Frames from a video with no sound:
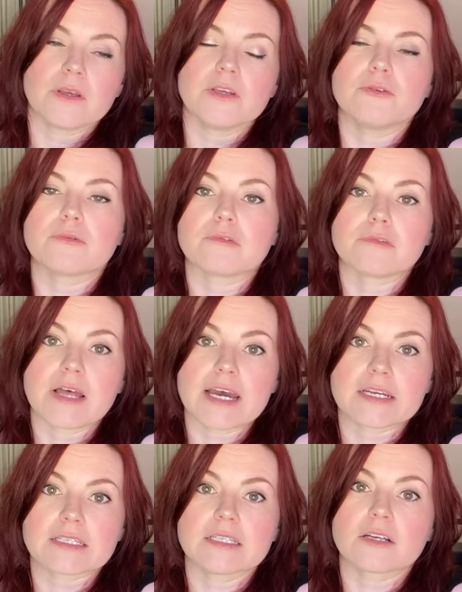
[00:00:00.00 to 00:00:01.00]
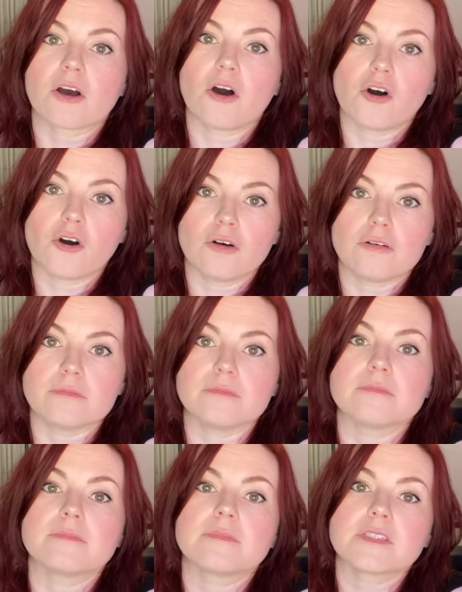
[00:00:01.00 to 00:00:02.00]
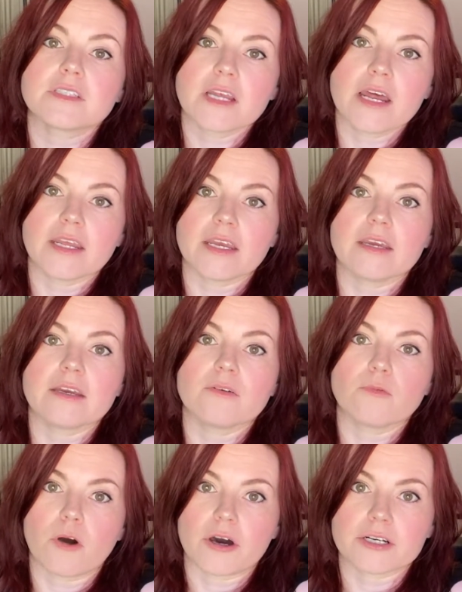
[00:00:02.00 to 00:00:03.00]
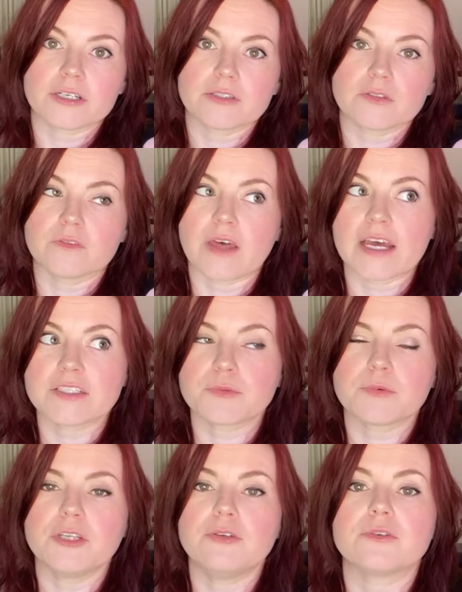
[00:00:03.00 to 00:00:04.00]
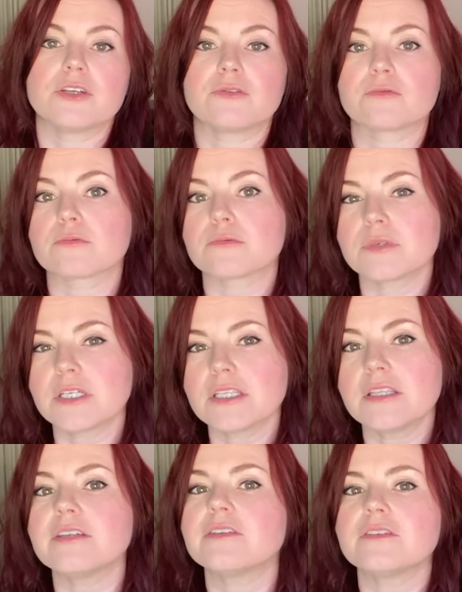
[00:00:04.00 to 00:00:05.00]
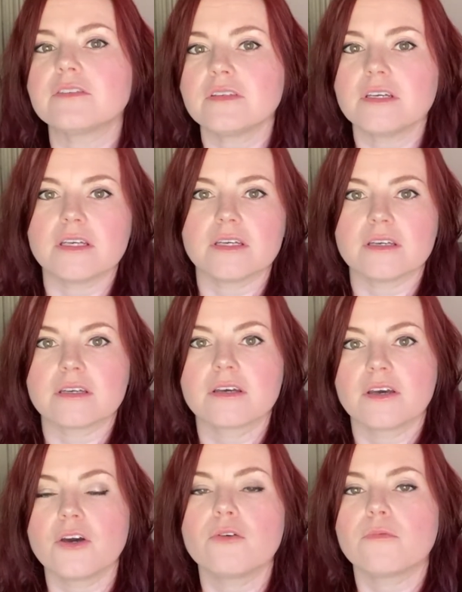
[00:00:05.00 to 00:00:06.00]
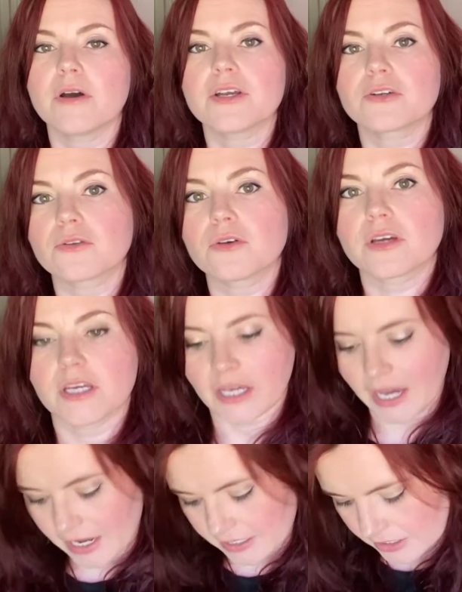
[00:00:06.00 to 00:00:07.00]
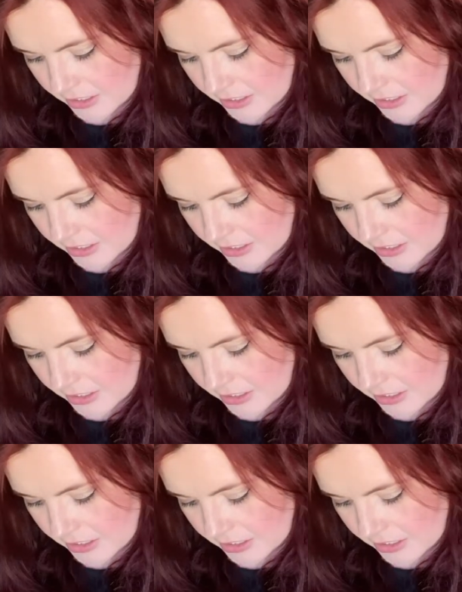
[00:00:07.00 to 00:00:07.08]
You reflect in calm, steady waters. That's when you can really see what you're looking at.